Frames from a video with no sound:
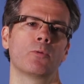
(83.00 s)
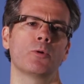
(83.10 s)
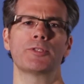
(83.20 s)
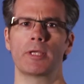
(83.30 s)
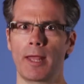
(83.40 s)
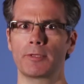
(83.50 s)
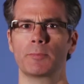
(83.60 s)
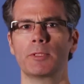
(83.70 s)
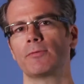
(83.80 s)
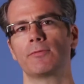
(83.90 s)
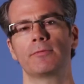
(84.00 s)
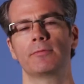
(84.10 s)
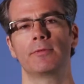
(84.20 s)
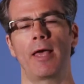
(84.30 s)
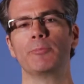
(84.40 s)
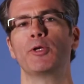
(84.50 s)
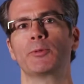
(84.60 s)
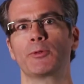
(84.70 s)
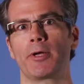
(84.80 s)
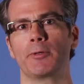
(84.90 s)
What's the anatomy of the
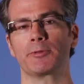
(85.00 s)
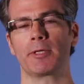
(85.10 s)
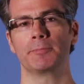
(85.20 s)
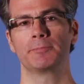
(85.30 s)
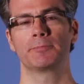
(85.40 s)
abdominal aorta?